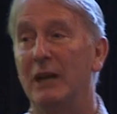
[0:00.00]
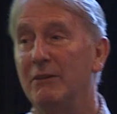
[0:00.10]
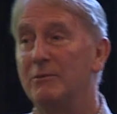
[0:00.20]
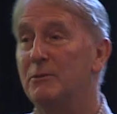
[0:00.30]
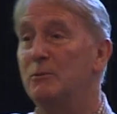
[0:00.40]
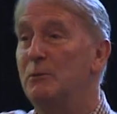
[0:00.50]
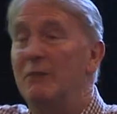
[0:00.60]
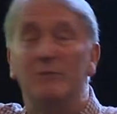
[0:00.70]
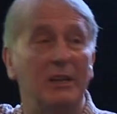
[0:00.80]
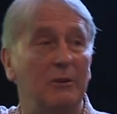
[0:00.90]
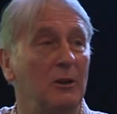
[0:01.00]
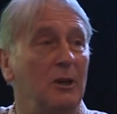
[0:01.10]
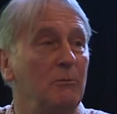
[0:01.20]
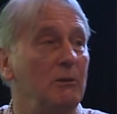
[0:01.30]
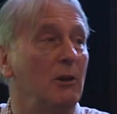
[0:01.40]

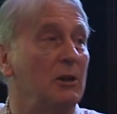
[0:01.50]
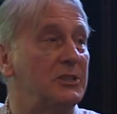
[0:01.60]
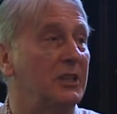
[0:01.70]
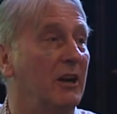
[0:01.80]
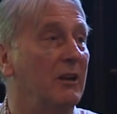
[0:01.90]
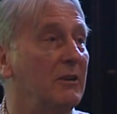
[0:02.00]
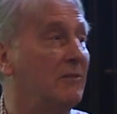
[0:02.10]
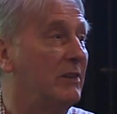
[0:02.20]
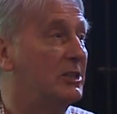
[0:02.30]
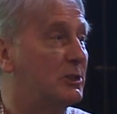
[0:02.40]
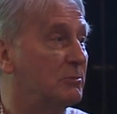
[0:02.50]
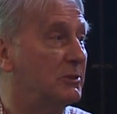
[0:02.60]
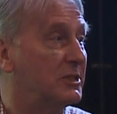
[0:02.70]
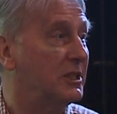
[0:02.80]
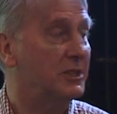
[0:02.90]
we've lost our vegetable
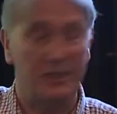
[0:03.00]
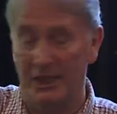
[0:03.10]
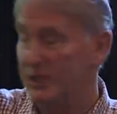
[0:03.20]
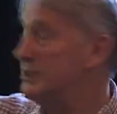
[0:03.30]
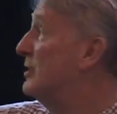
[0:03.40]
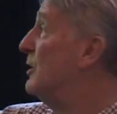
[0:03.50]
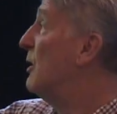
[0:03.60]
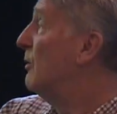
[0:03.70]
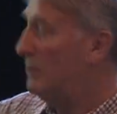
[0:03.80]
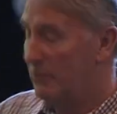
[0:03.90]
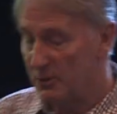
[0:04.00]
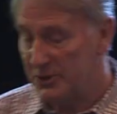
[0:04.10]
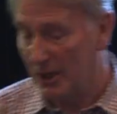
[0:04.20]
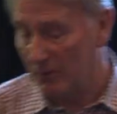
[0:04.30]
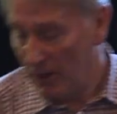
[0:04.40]
research station. We've
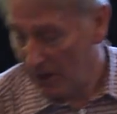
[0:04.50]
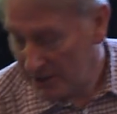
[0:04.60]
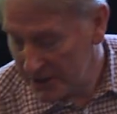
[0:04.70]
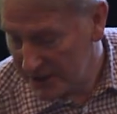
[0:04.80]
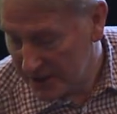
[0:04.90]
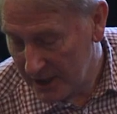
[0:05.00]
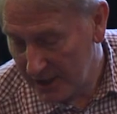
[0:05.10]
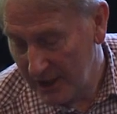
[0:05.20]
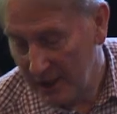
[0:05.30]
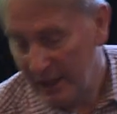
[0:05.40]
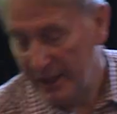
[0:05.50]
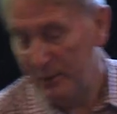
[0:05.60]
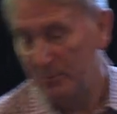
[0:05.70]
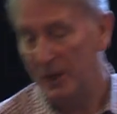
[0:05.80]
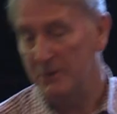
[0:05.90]
also lost, in
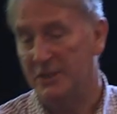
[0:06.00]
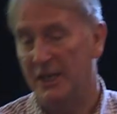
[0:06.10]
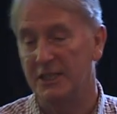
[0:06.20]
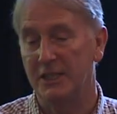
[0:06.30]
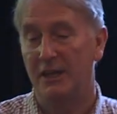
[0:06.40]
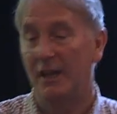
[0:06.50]
the process,